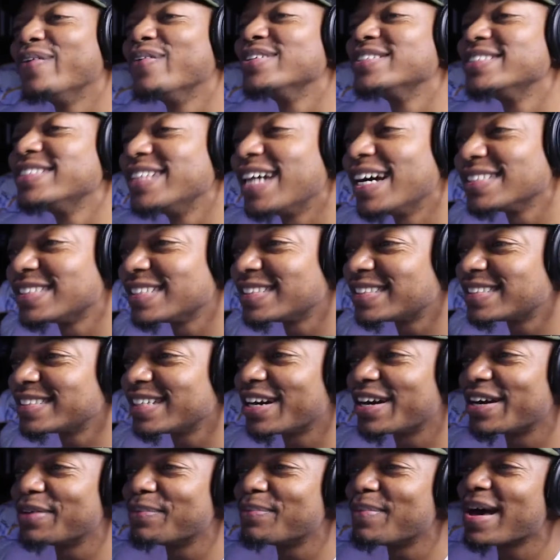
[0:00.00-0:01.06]
was
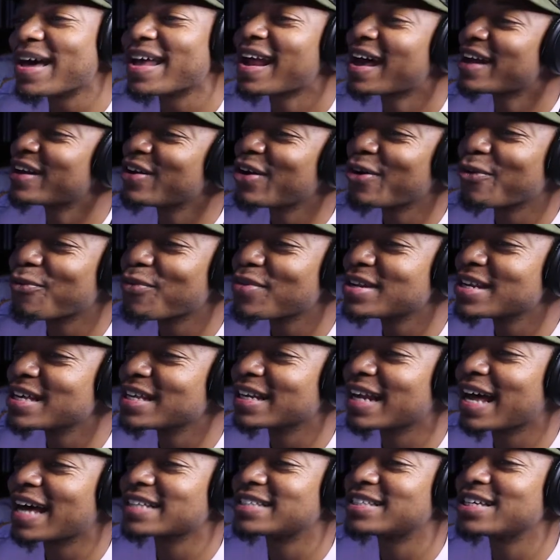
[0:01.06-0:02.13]
necessary, man. I don't really
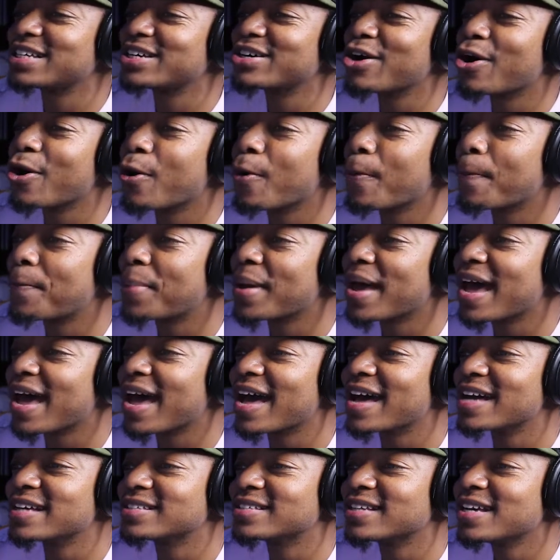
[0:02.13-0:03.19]
like to go
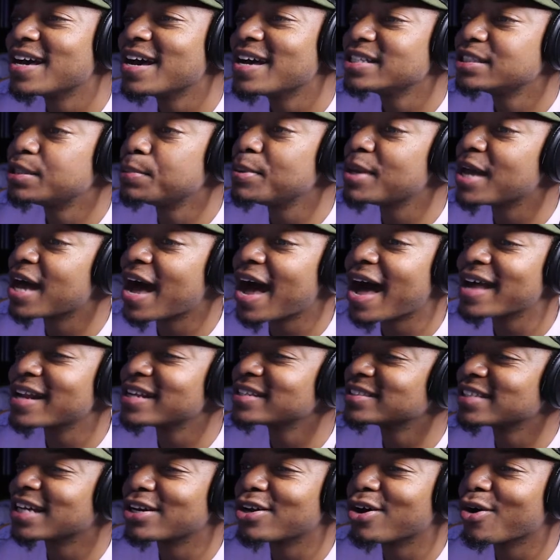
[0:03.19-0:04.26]
past, to be
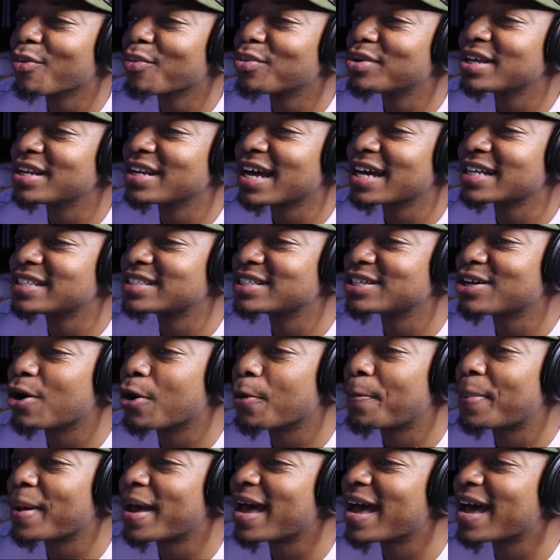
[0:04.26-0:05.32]
honest, I don't really like to go
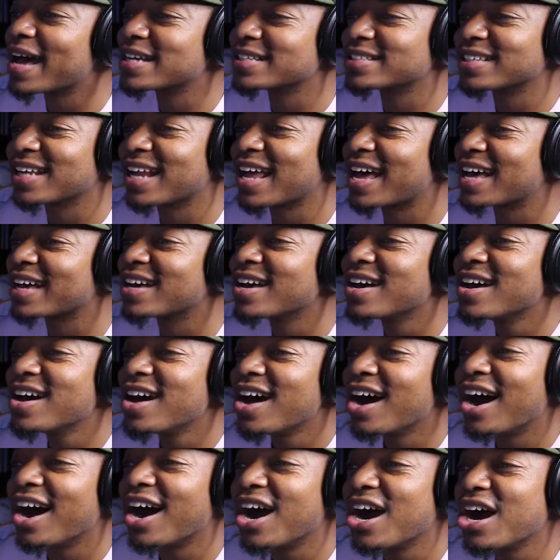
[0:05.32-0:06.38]
past like
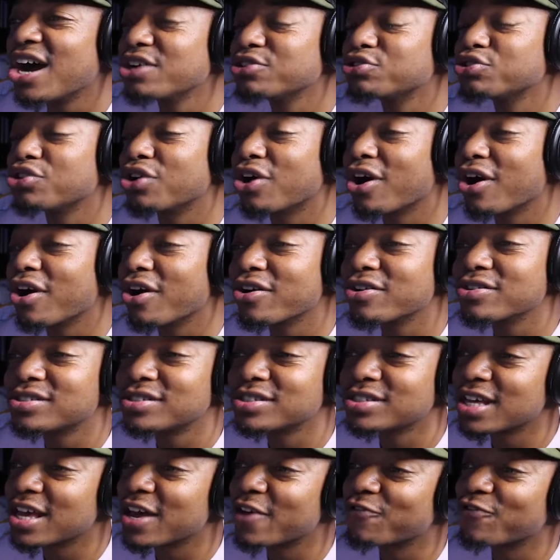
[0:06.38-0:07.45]
100
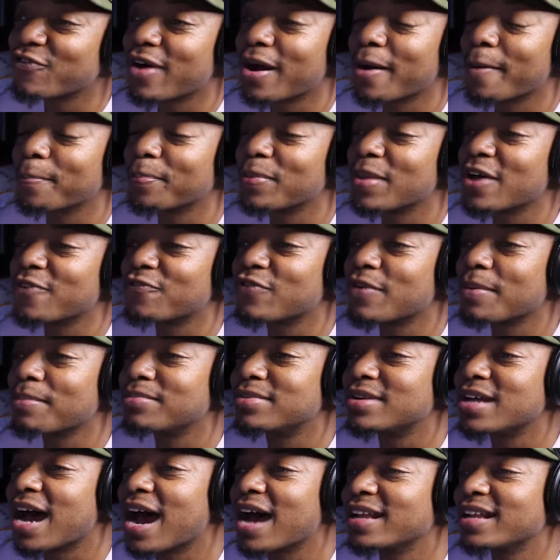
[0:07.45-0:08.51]
hertz if I'm
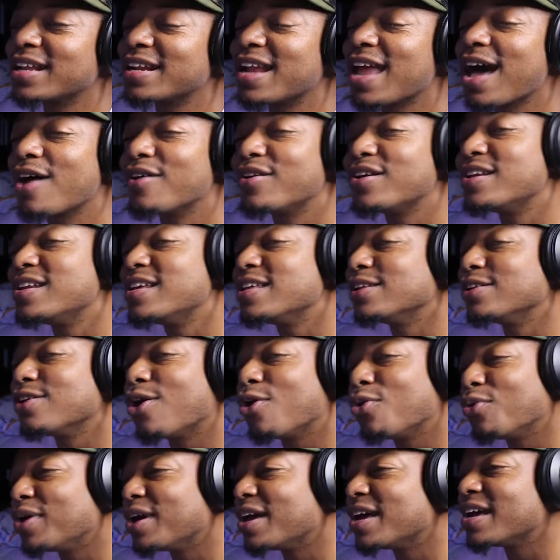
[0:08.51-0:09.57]
dialing out any
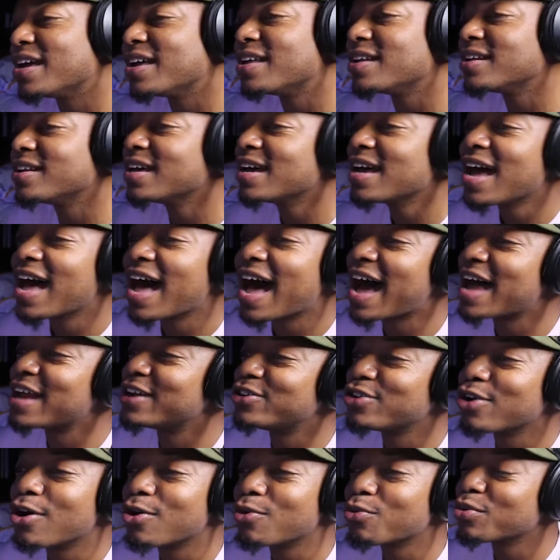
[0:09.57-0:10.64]
low end. I
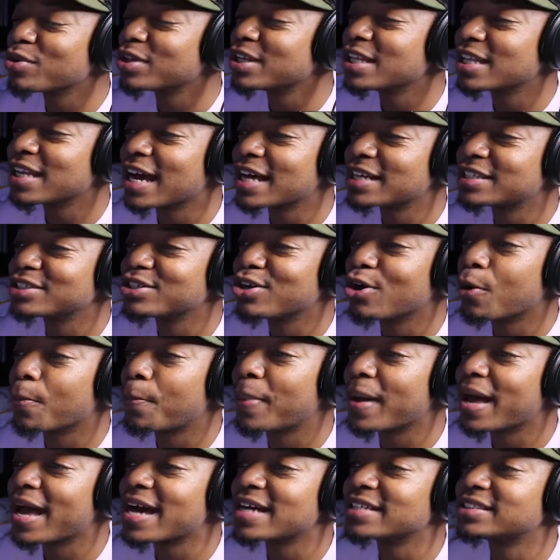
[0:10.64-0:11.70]
don't really like to go
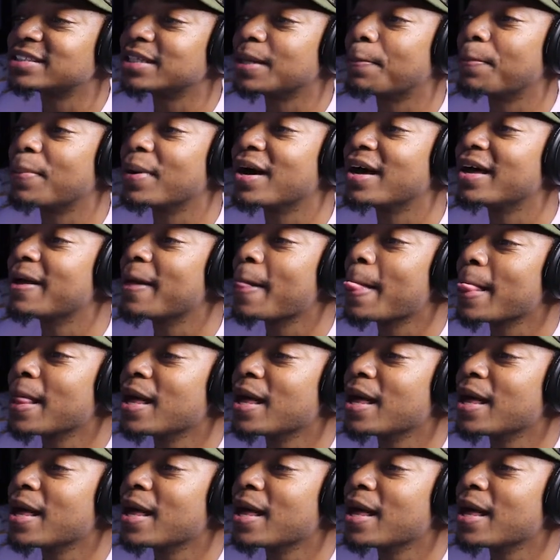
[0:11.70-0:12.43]
past it, but